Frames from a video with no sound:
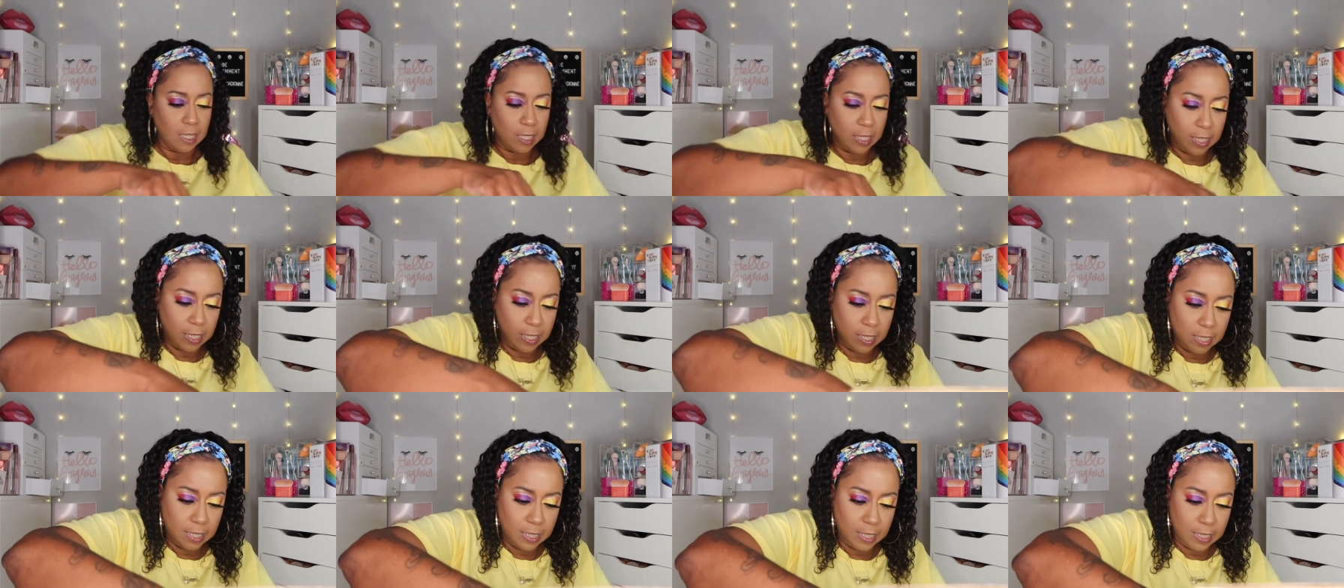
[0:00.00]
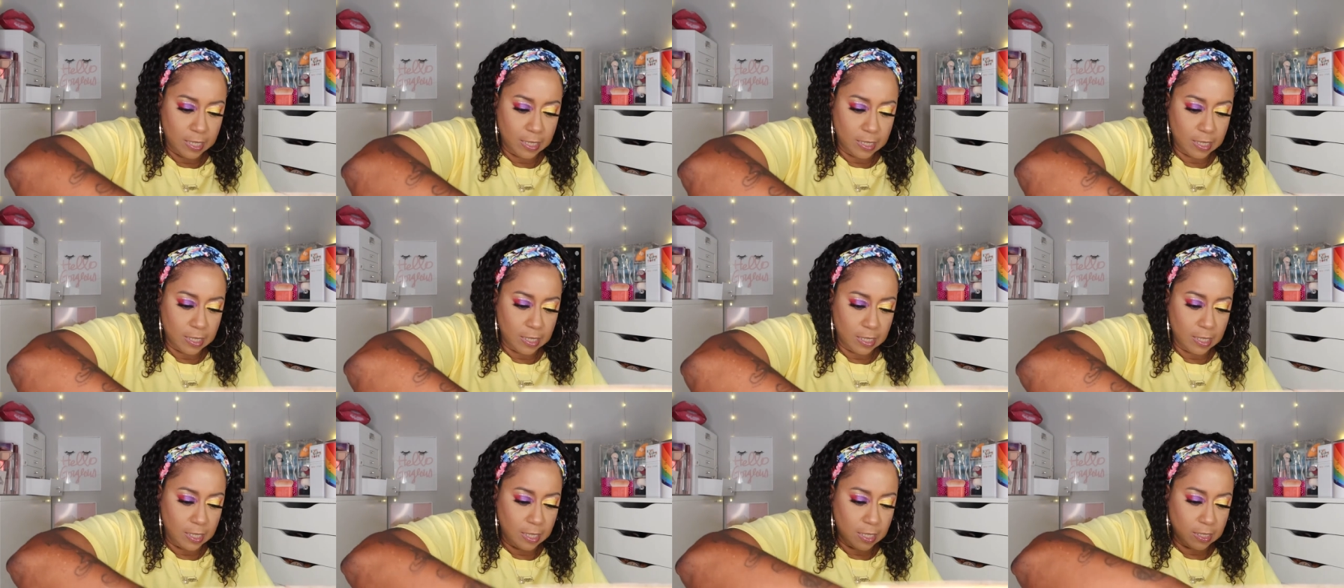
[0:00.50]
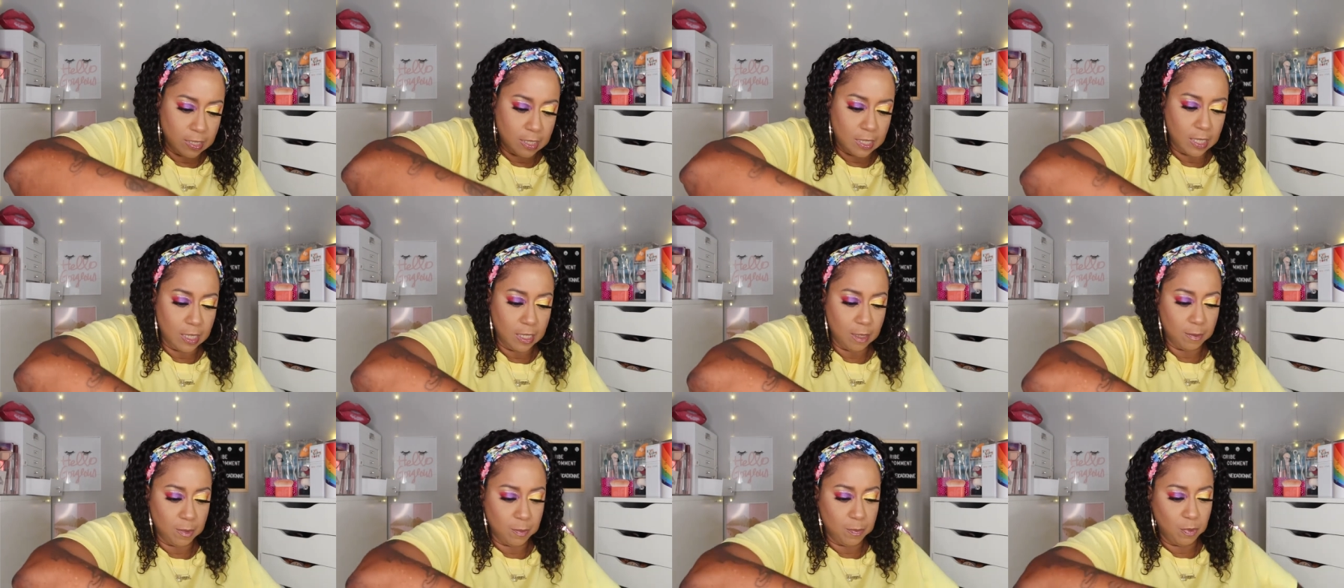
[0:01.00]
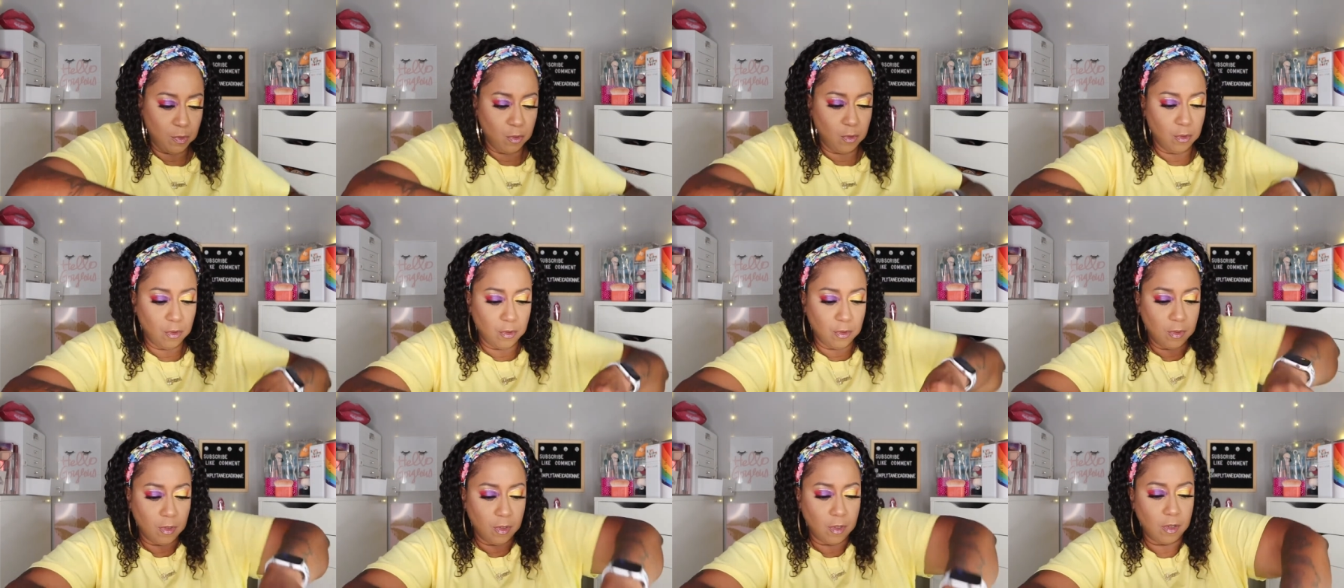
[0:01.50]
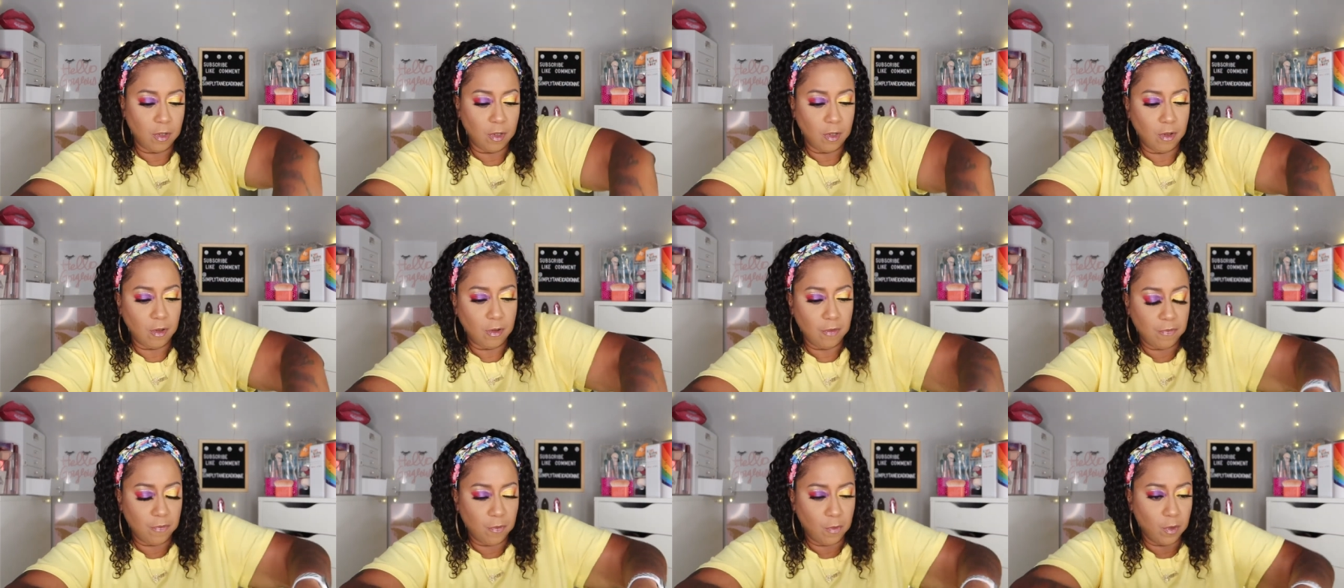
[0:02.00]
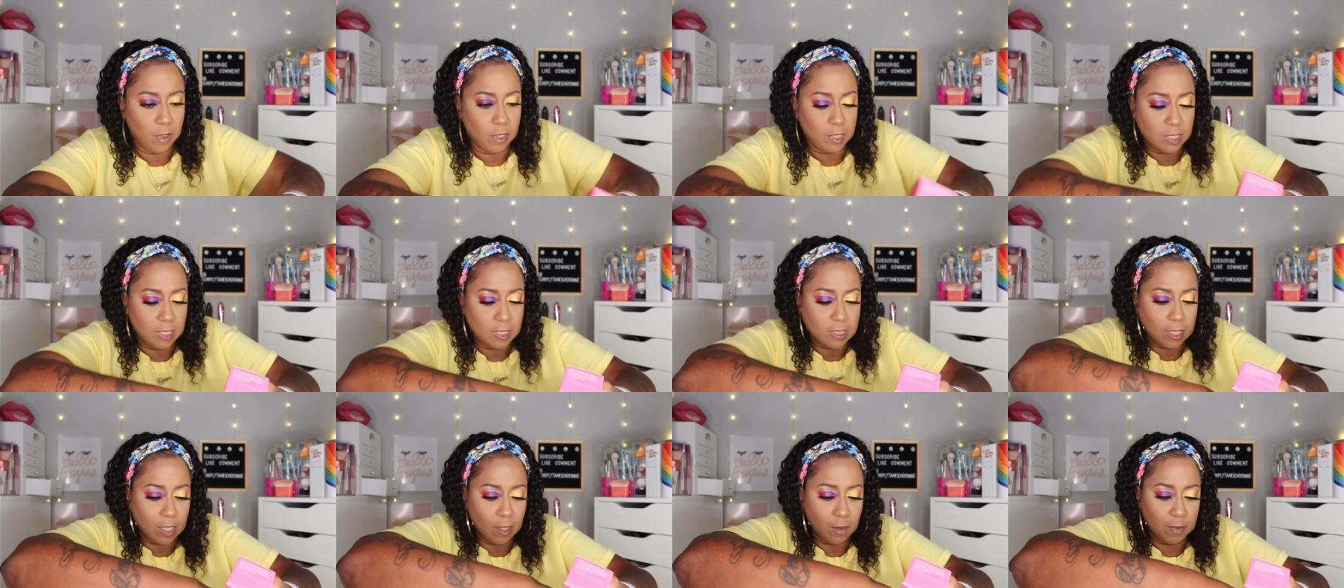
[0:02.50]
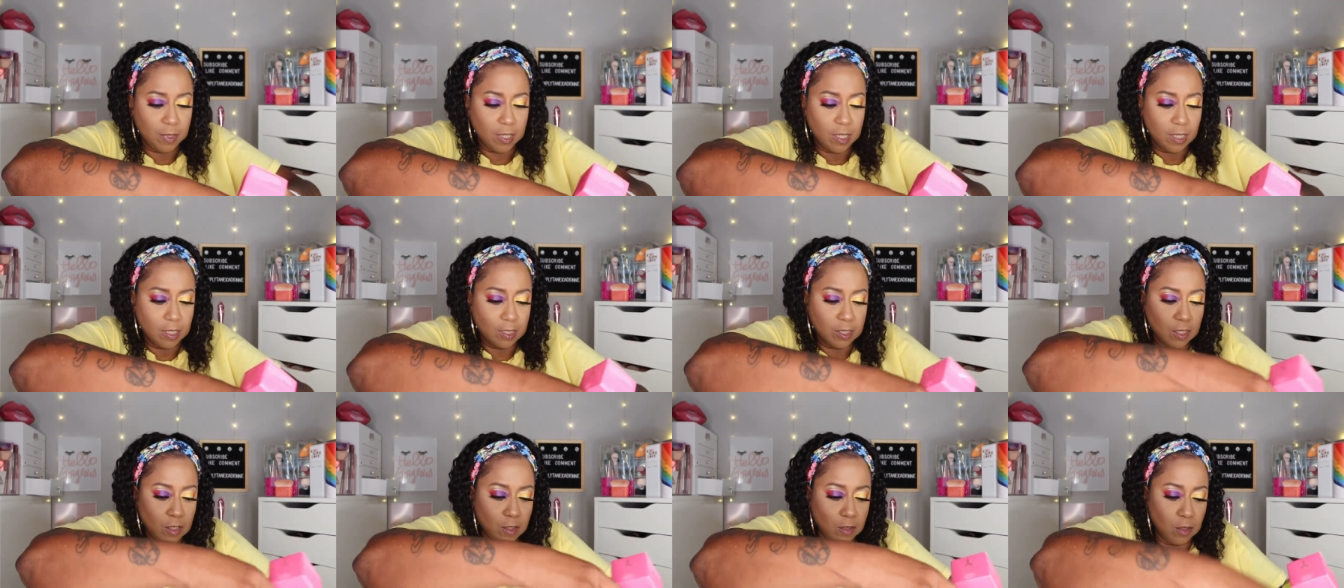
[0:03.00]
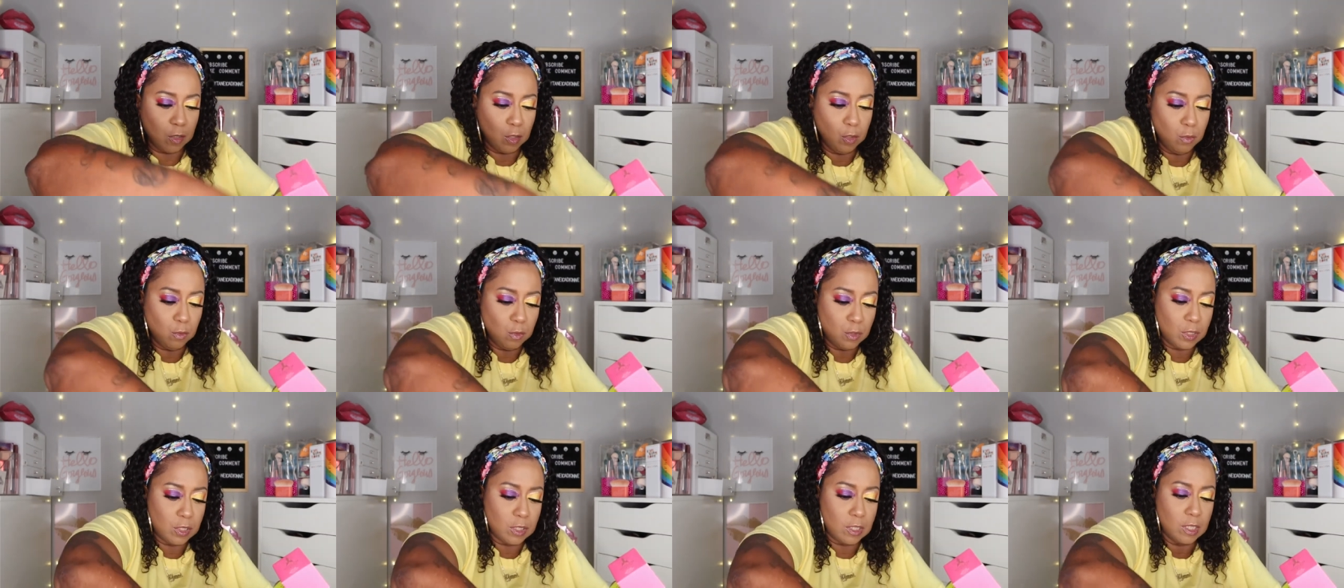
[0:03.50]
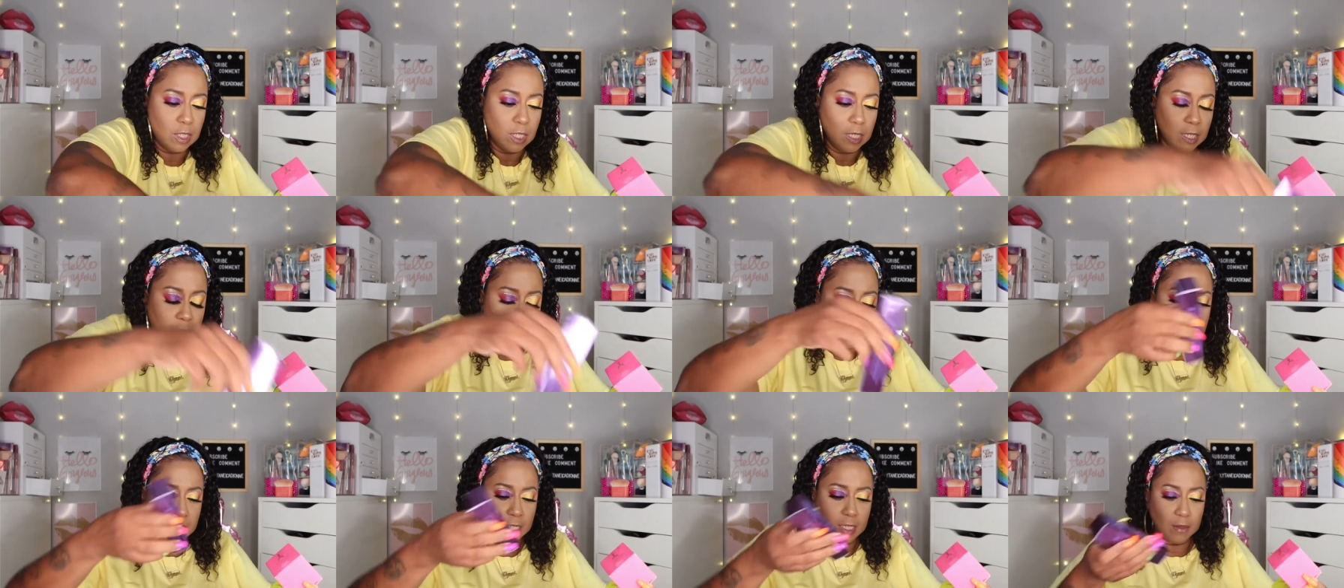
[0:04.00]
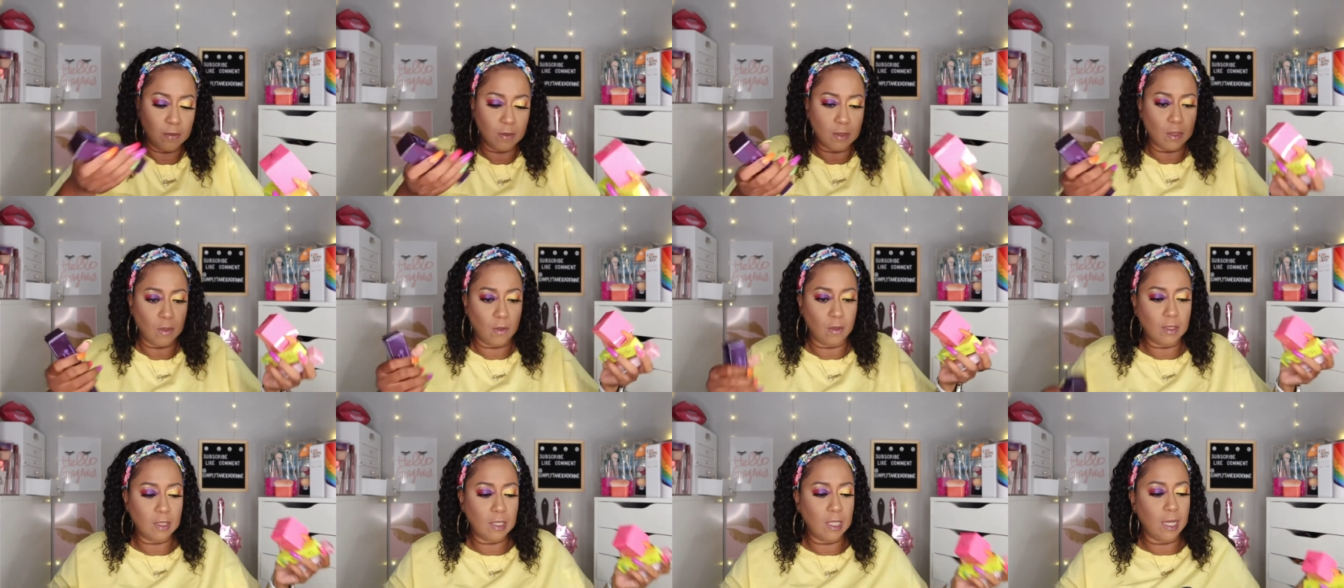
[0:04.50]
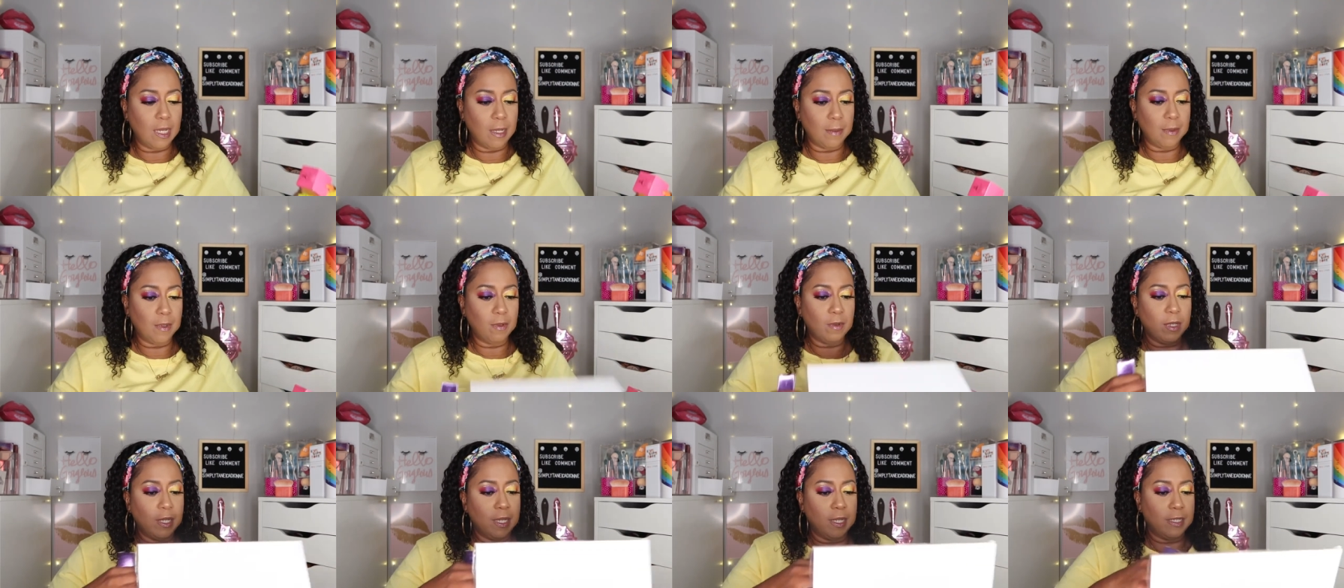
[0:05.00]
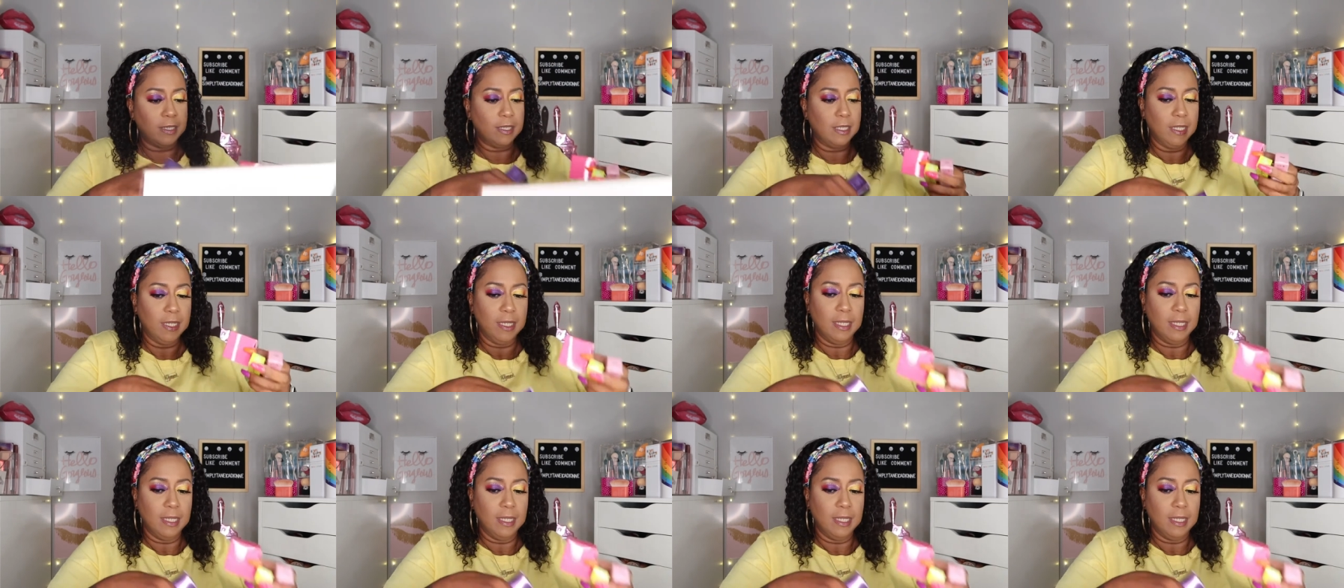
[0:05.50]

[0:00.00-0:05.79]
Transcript: And the next, I'm going to pull all four of these out because they're loose. And that's what's on top. Okay.